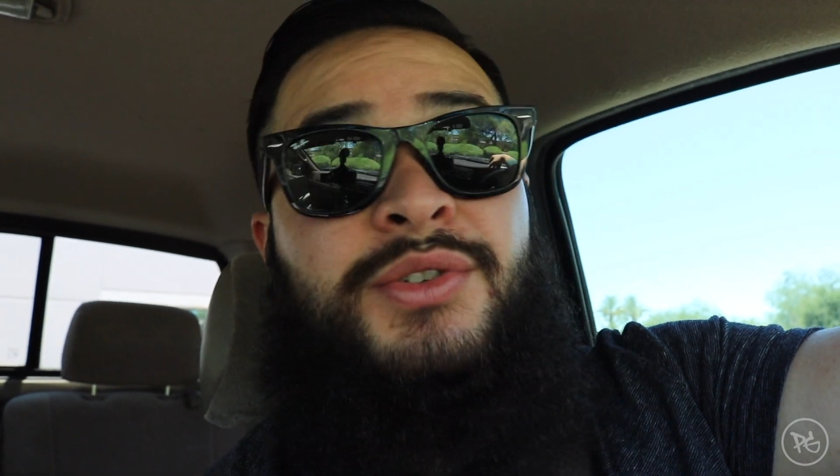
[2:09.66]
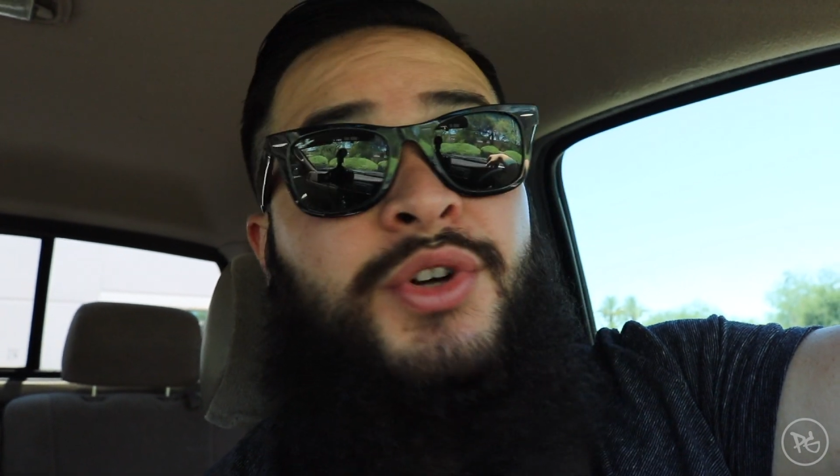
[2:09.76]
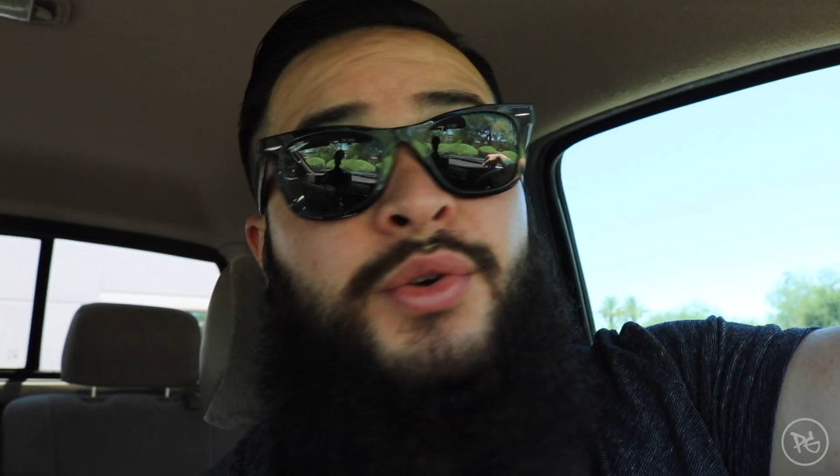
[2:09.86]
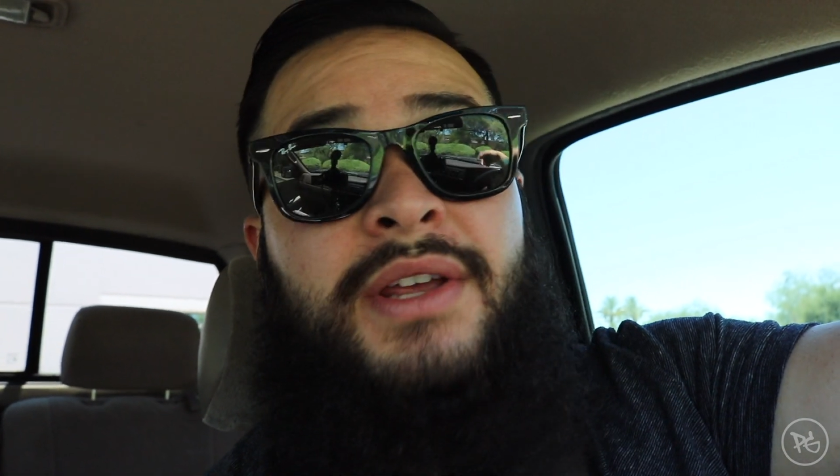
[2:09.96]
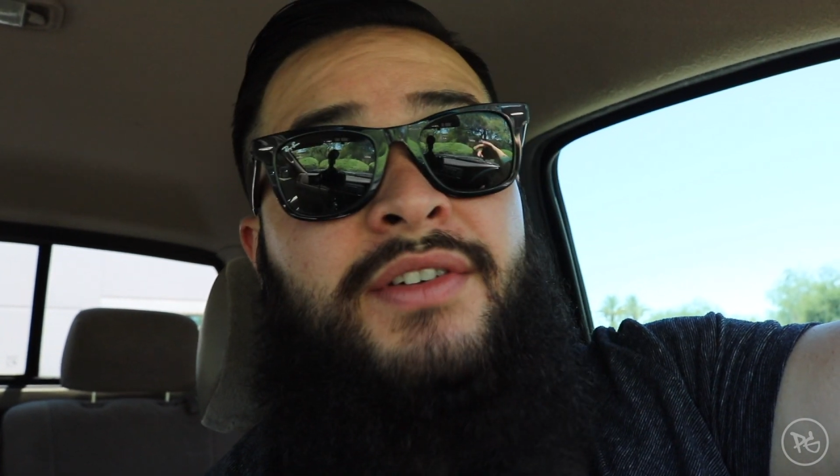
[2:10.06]

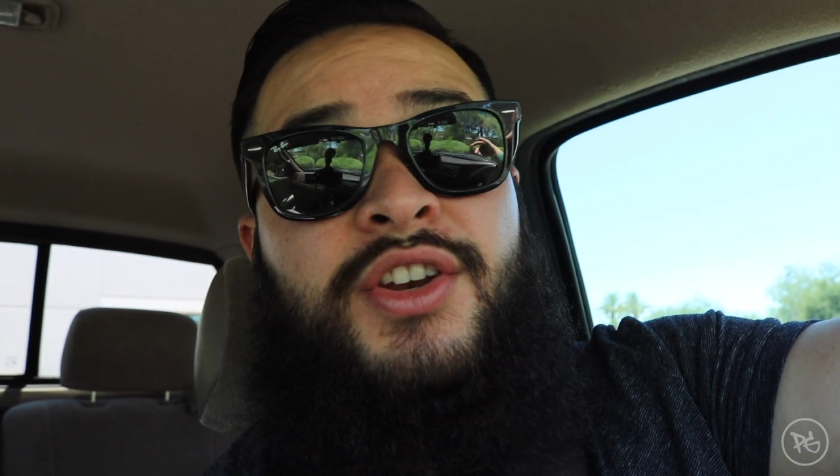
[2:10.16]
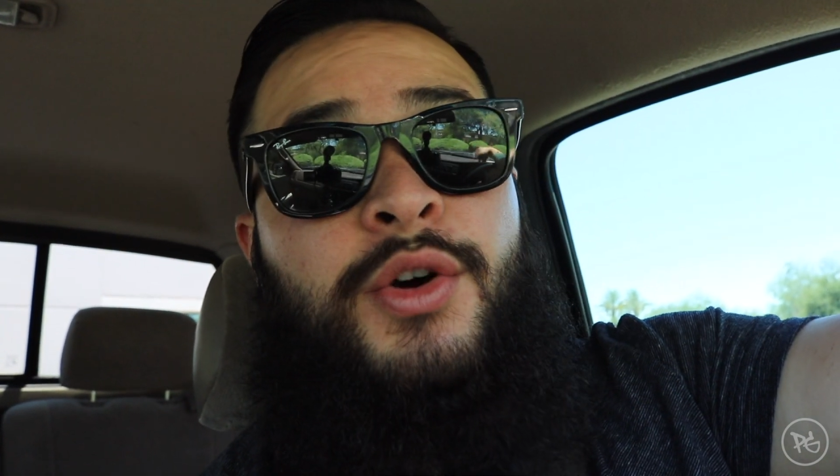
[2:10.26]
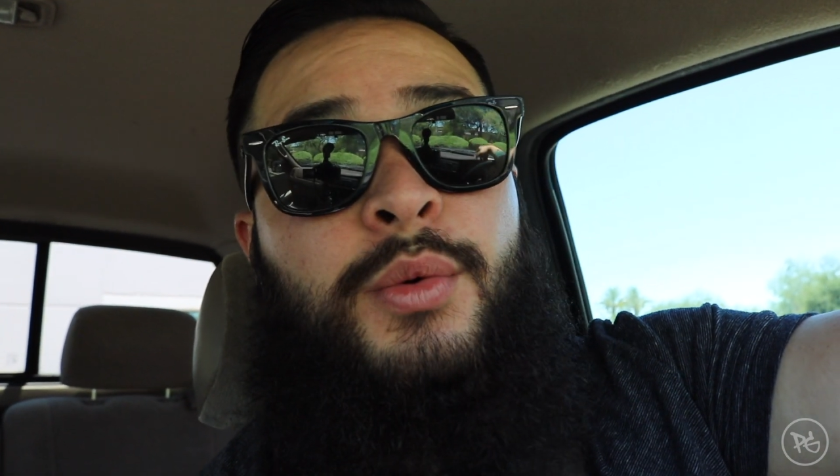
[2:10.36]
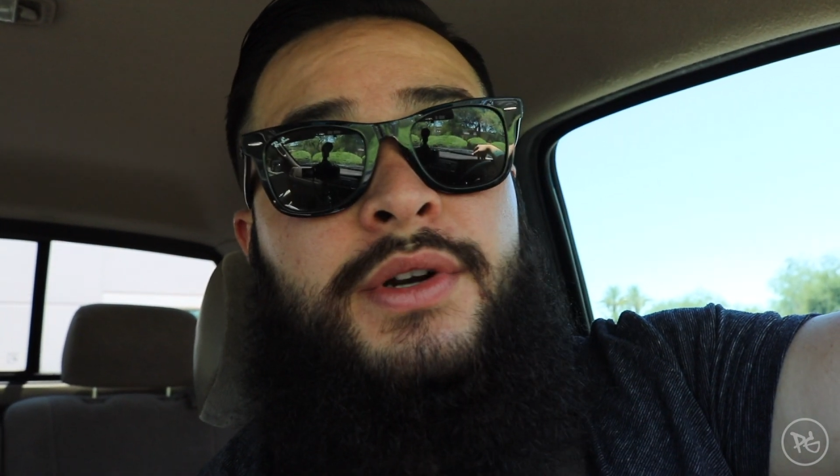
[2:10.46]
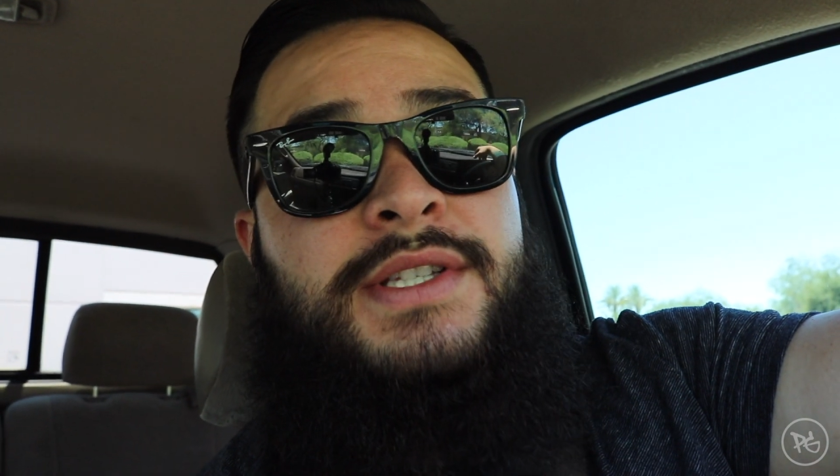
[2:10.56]
don't even
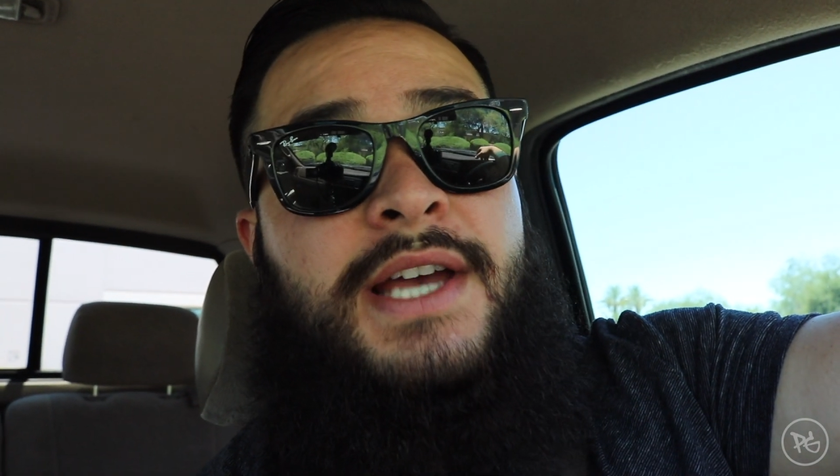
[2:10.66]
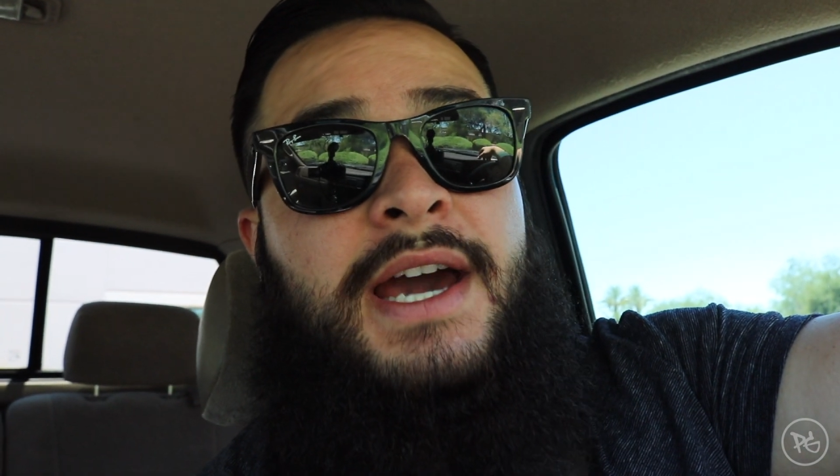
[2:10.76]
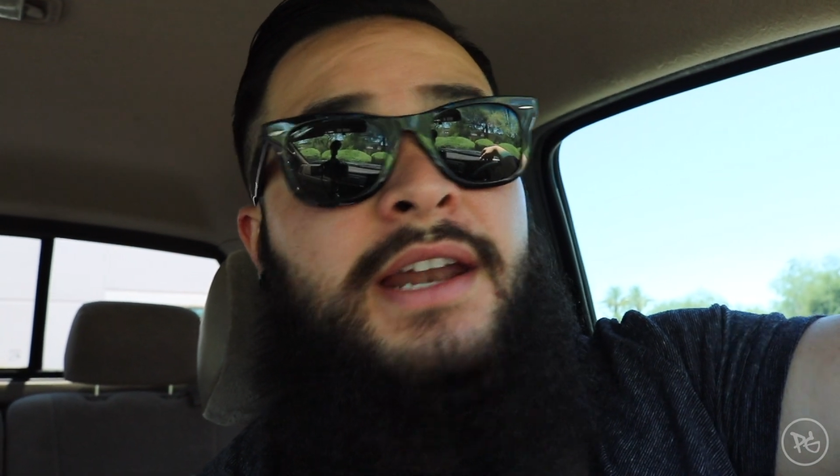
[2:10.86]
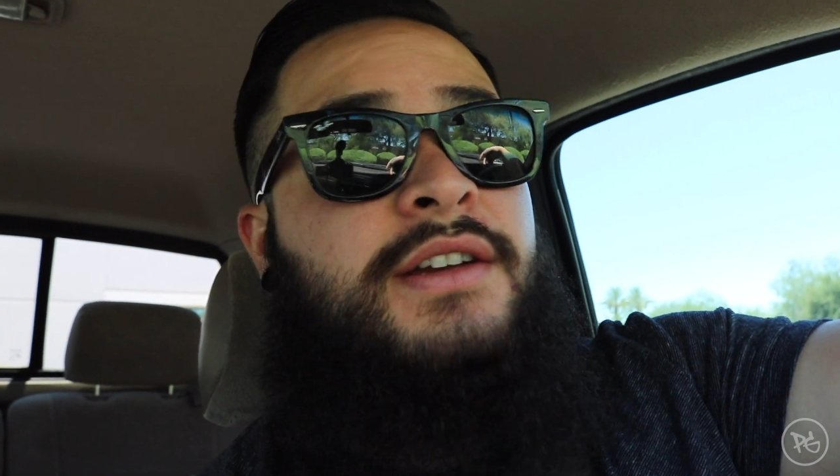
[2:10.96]
know where it's at.